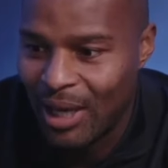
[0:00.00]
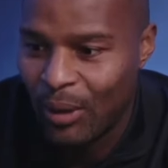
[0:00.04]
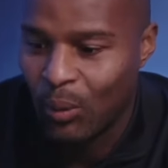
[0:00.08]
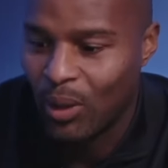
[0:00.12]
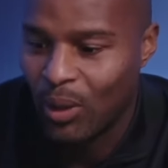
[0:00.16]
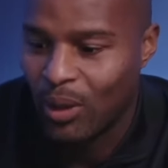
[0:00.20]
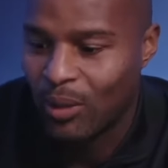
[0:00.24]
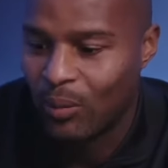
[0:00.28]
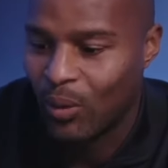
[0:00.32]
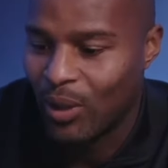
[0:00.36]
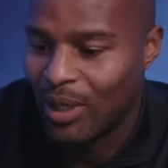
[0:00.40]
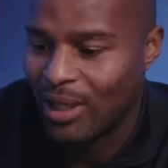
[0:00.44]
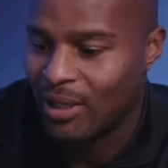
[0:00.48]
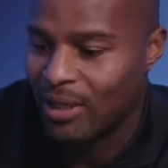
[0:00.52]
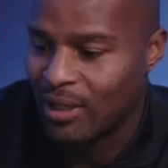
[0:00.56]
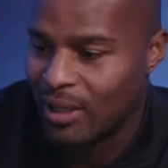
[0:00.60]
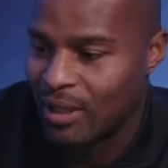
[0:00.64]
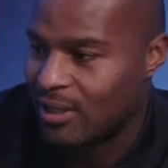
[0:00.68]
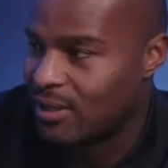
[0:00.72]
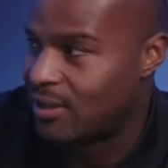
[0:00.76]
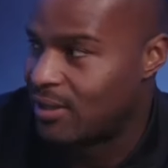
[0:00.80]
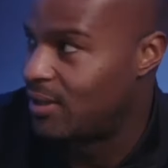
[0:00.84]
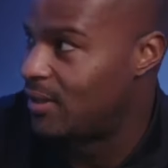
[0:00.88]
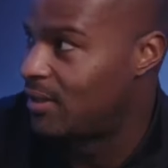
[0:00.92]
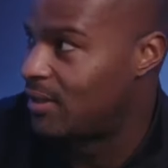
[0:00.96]
what it
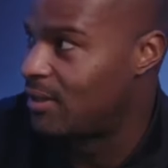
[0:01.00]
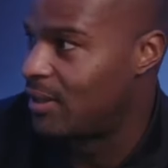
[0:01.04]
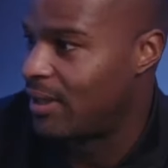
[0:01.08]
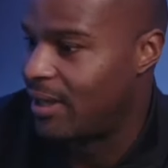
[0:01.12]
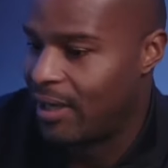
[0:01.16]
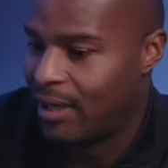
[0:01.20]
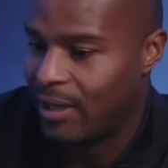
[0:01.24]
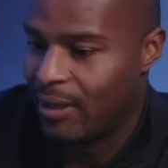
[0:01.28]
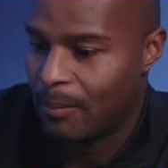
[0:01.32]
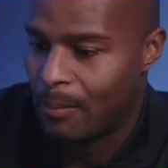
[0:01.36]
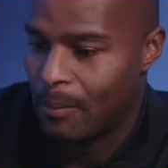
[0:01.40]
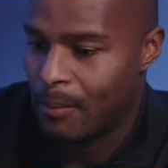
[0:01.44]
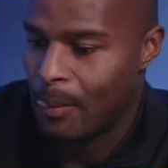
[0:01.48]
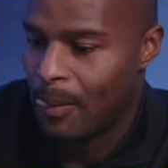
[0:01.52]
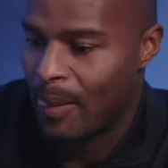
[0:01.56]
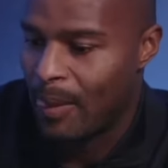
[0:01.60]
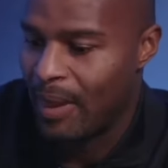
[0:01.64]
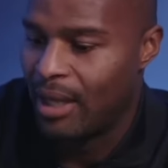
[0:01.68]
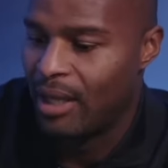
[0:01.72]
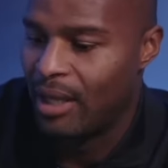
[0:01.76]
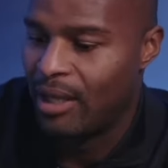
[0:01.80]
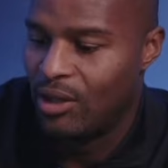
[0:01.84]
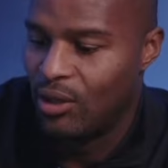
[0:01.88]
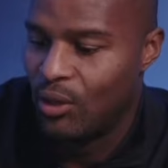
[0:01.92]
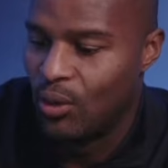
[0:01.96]
does is
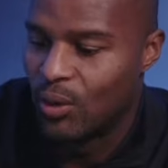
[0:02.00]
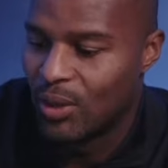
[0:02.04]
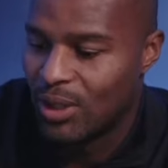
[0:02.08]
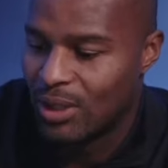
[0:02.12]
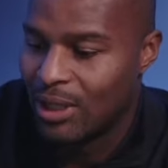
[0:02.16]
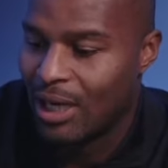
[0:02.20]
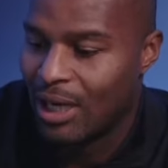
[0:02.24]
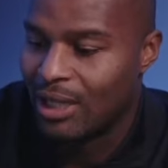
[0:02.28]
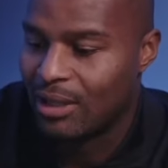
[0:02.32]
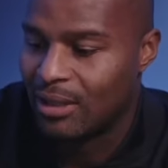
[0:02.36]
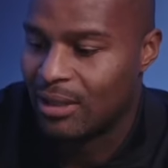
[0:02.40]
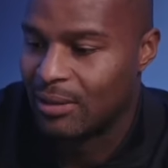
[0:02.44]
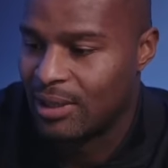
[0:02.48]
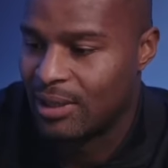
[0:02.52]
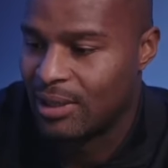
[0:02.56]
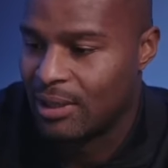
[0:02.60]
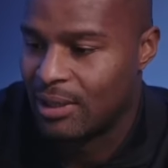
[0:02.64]
you start to,